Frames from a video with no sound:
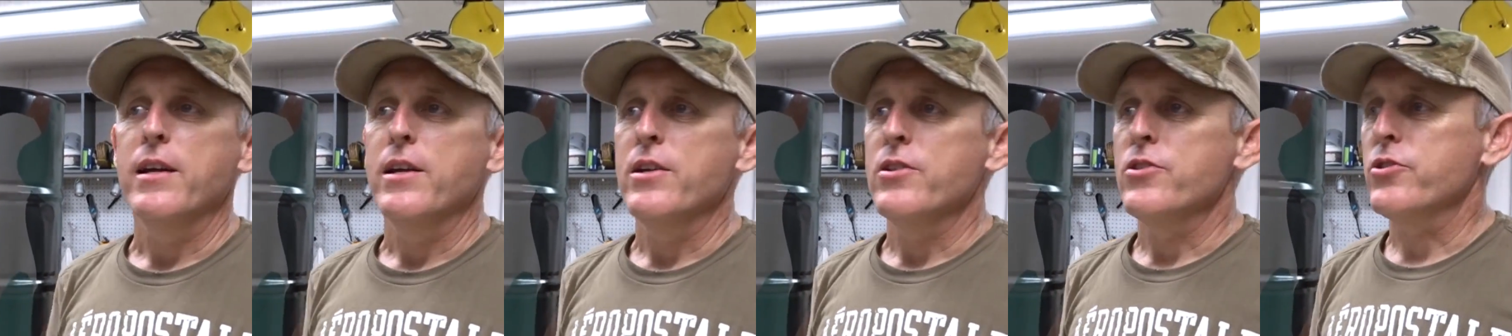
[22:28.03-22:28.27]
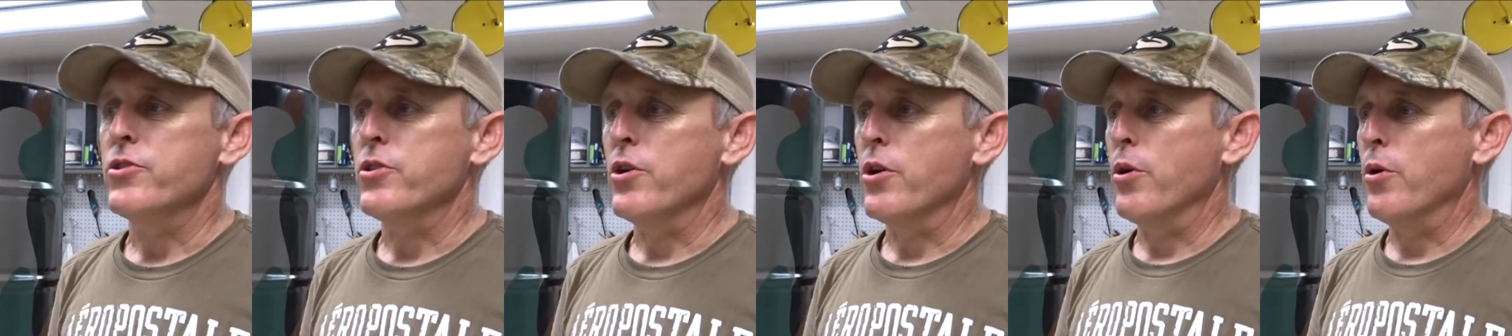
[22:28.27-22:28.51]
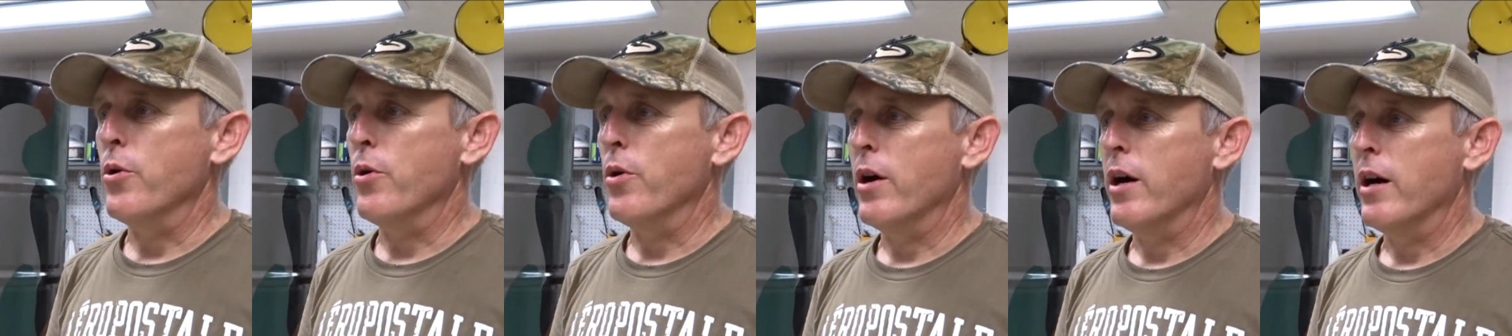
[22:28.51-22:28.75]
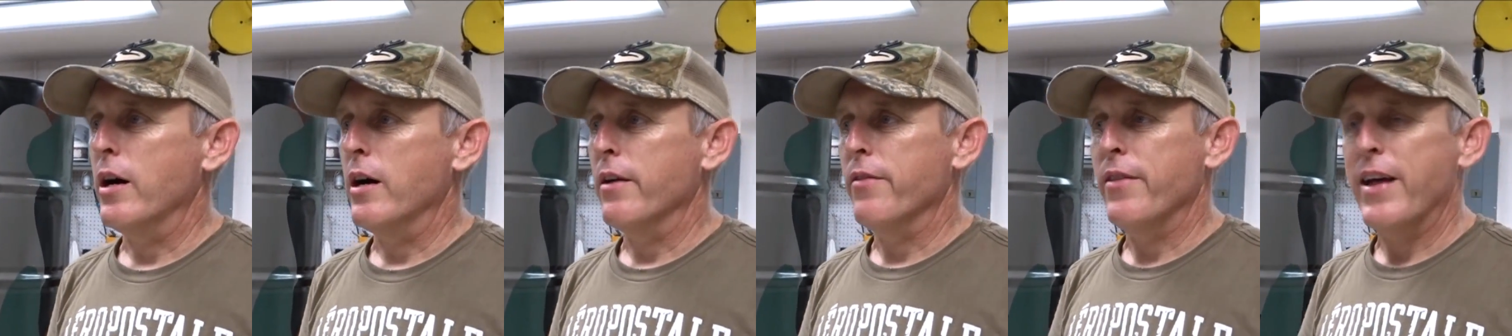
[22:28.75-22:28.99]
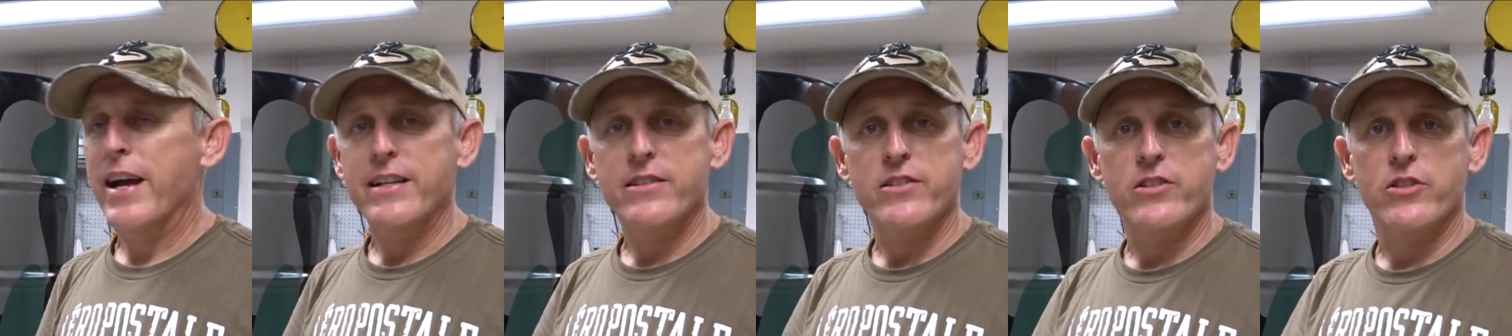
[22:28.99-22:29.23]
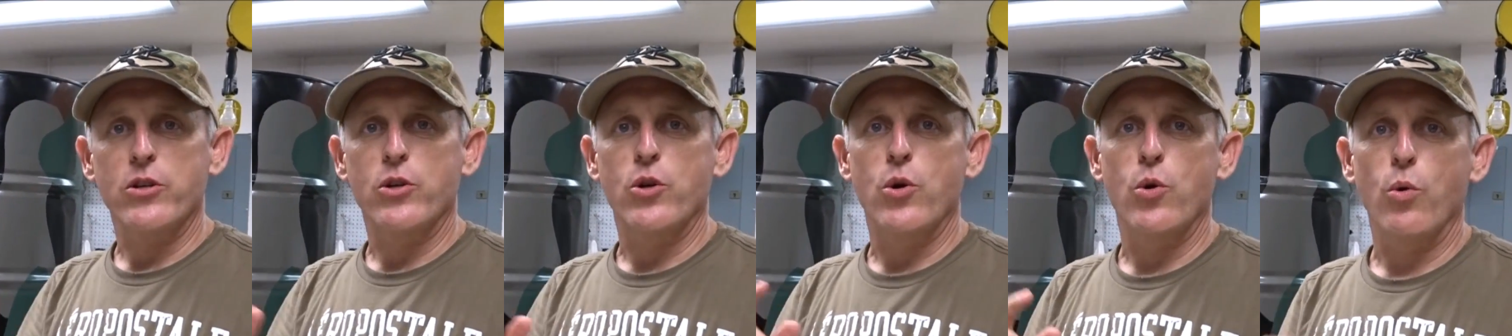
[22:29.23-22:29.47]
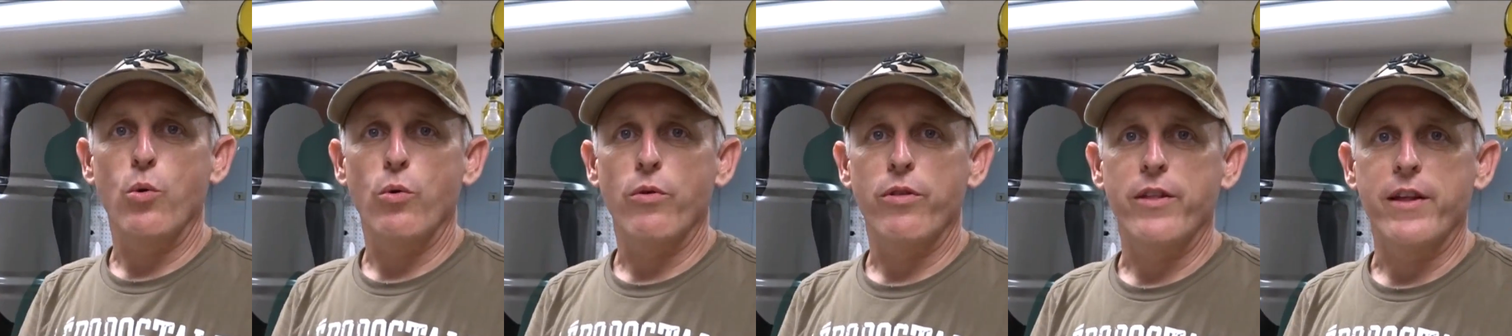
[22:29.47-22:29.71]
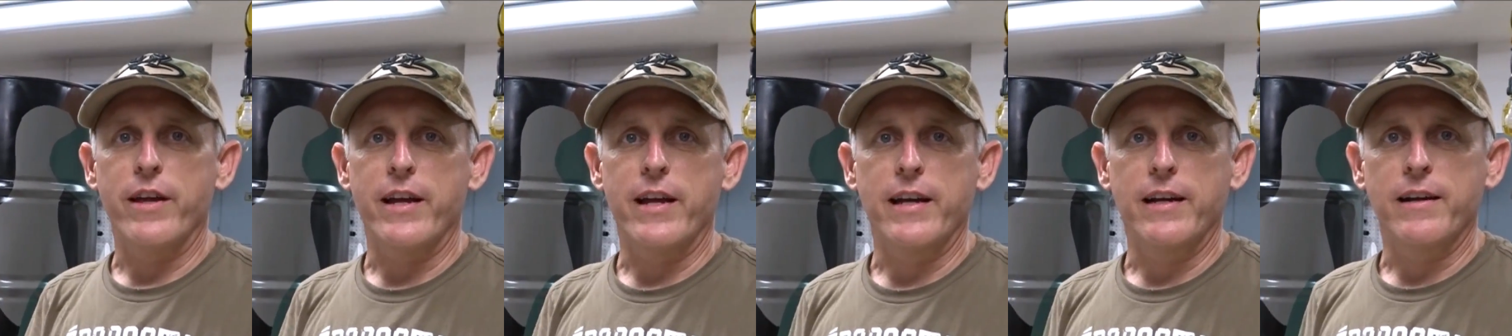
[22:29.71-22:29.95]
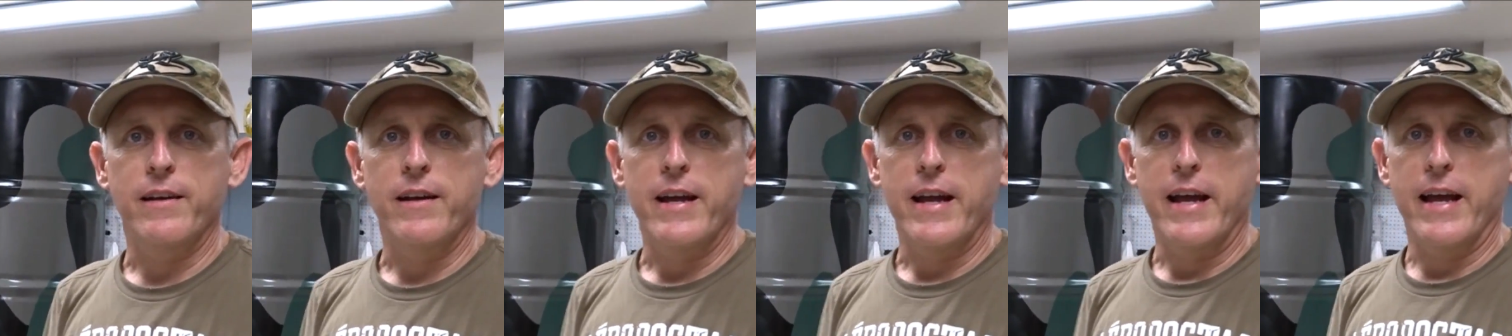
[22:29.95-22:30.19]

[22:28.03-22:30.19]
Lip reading: So that's the cool thing.